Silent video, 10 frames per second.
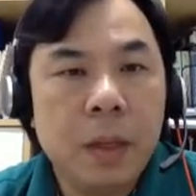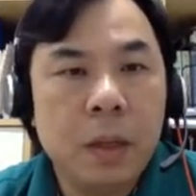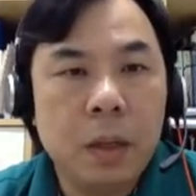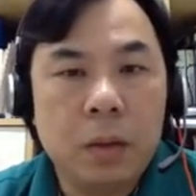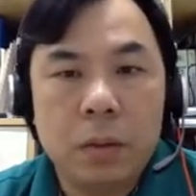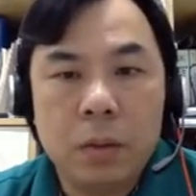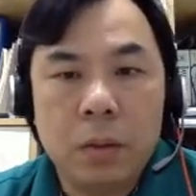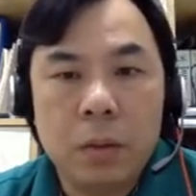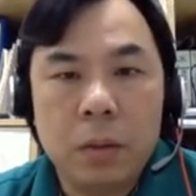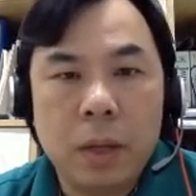Now
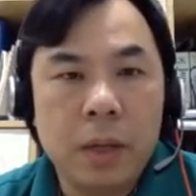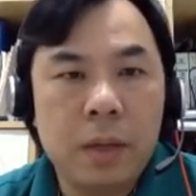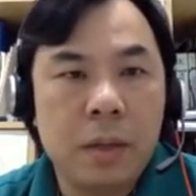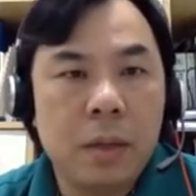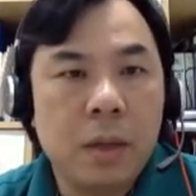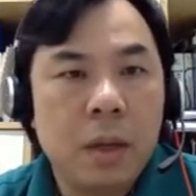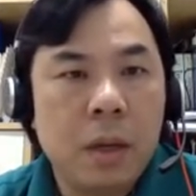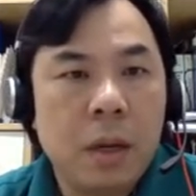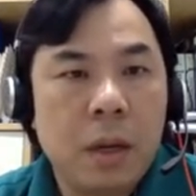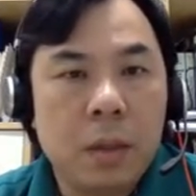next,
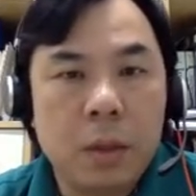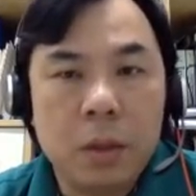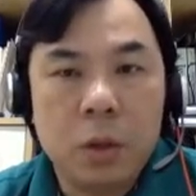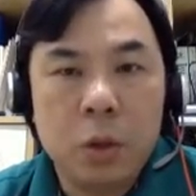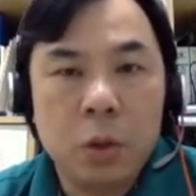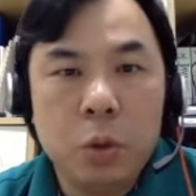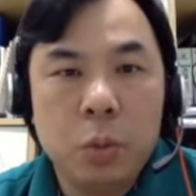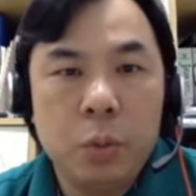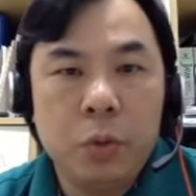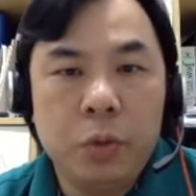I'm going to
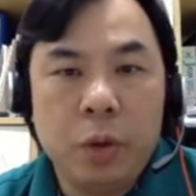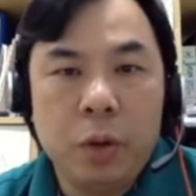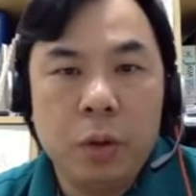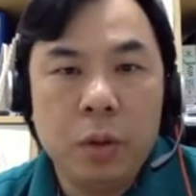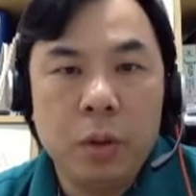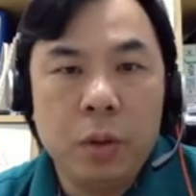move on